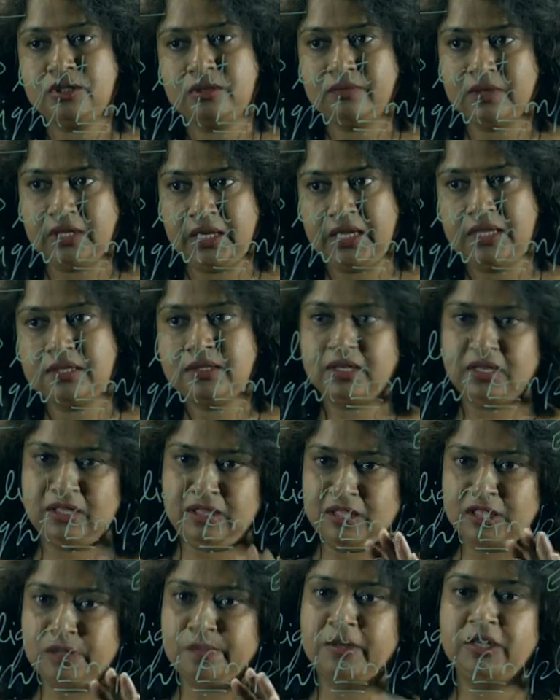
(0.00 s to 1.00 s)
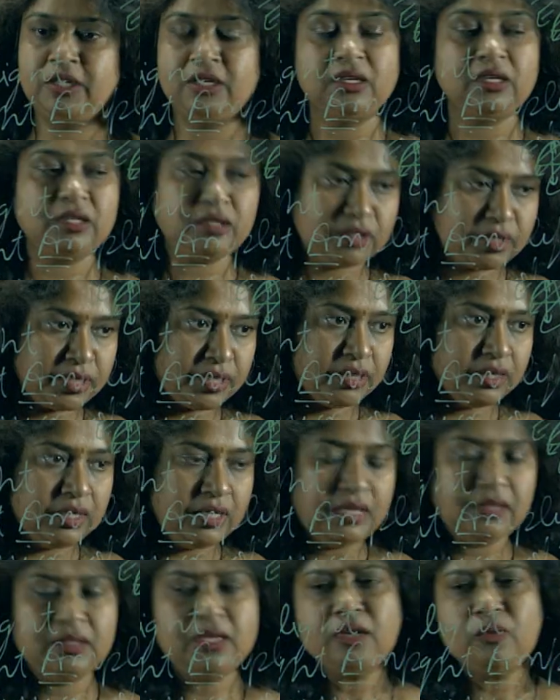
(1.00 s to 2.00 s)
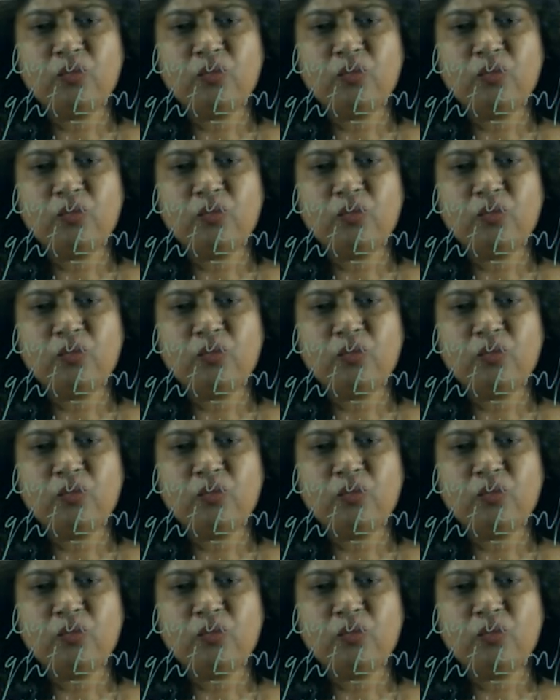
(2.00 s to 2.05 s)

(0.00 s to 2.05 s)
of the laser in this particular unit, that